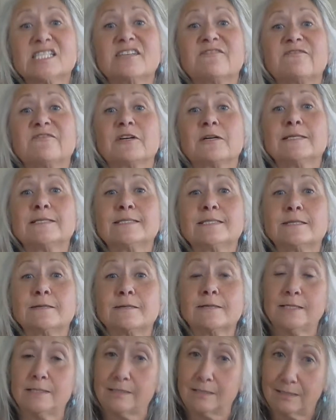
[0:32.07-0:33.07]
is a very
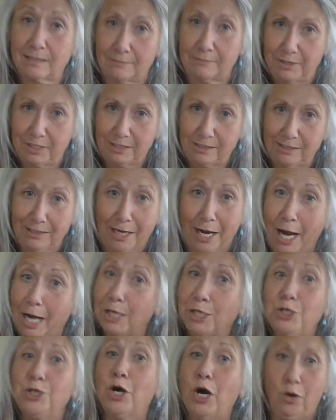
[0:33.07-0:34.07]
serious subject, and I
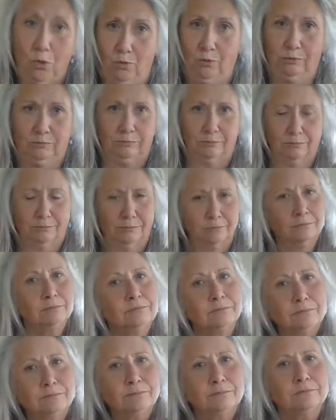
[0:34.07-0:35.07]
know
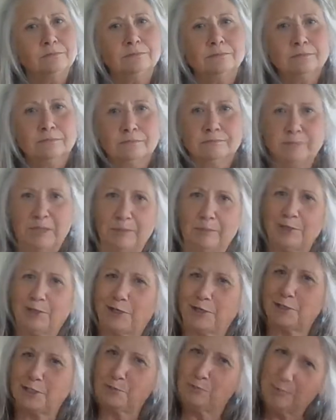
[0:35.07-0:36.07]
people
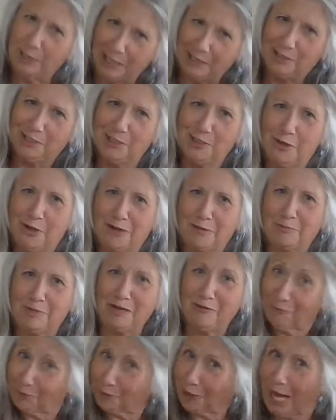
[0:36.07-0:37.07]
are depending on
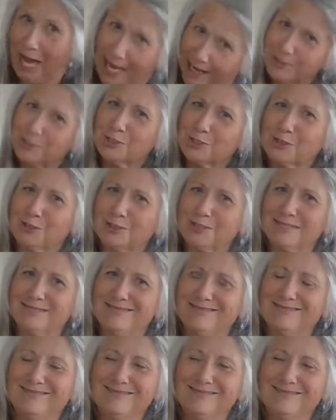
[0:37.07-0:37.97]
me for answers.